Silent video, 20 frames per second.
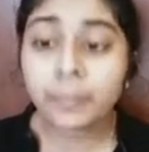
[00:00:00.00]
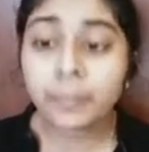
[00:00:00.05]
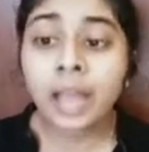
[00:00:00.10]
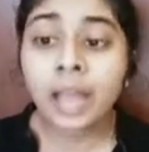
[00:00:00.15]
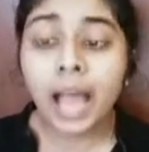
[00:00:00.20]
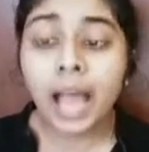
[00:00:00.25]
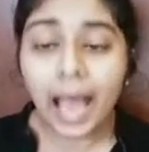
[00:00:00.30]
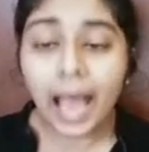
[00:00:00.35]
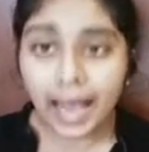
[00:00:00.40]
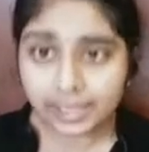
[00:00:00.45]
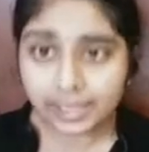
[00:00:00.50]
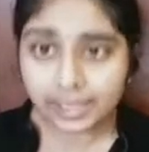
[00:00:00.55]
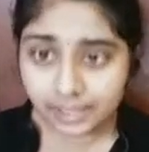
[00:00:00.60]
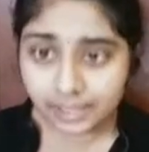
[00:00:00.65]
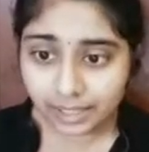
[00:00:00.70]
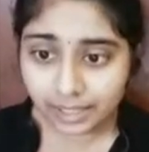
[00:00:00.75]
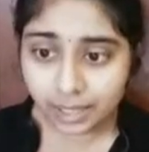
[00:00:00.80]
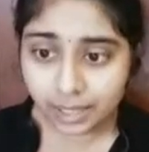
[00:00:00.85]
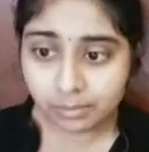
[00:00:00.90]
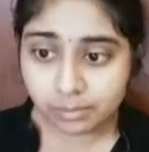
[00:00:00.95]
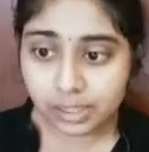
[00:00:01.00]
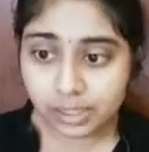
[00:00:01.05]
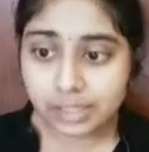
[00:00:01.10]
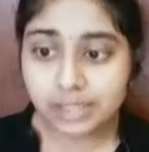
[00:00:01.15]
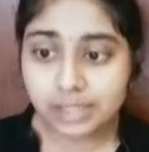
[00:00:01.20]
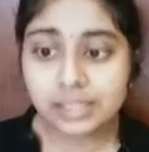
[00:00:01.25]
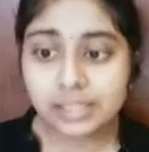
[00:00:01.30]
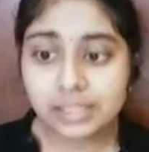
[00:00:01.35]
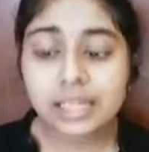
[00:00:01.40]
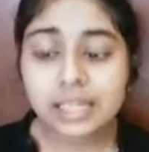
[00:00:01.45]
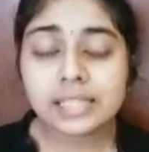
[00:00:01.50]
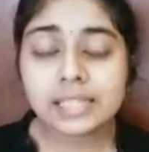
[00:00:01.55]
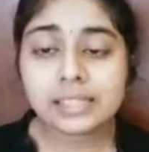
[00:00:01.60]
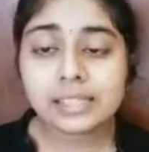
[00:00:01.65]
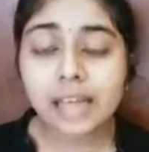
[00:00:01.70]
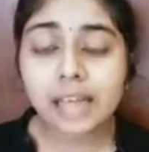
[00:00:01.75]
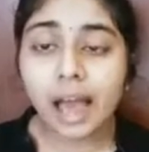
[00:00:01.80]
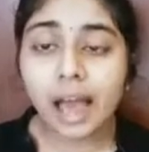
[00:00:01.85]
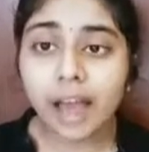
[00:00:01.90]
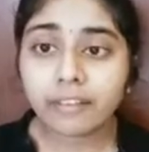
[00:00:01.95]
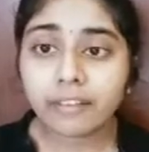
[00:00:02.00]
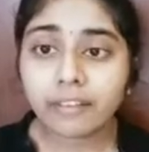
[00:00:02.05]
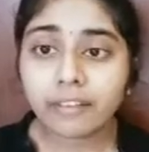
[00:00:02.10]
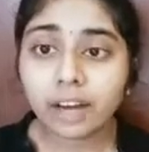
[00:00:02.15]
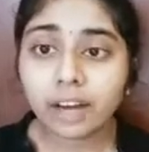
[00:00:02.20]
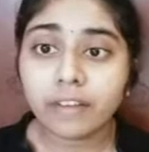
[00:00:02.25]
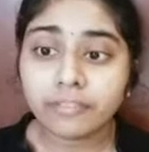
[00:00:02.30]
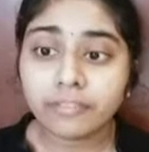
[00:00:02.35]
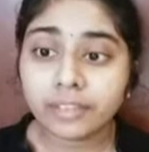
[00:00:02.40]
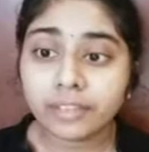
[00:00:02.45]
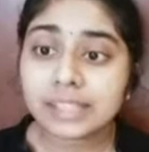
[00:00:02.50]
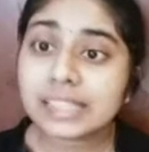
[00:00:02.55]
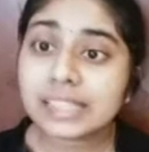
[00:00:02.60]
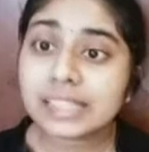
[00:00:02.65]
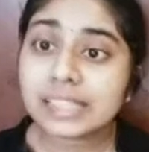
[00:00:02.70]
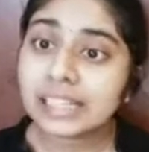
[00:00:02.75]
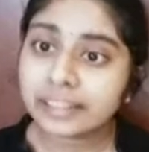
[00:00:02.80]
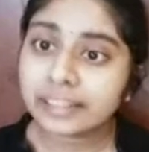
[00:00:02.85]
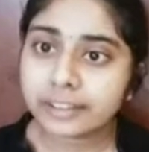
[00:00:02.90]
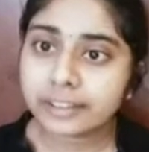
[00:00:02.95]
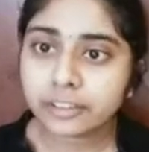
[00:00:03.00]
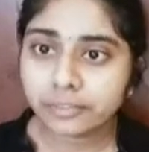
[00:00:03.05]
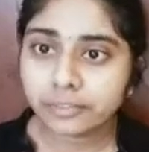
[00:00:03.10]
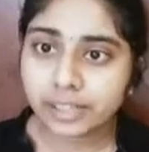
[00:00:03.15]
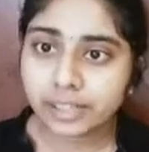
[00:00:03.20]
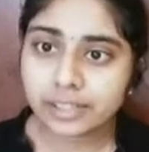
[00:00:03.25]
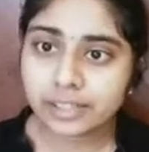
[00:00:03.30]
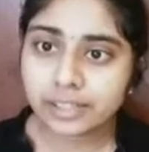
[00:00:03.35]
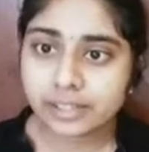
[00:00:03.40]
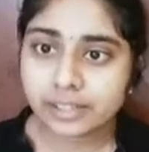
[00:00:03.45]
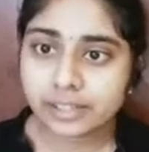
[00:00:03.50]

As the name suggests, it have a fixed rate of interest.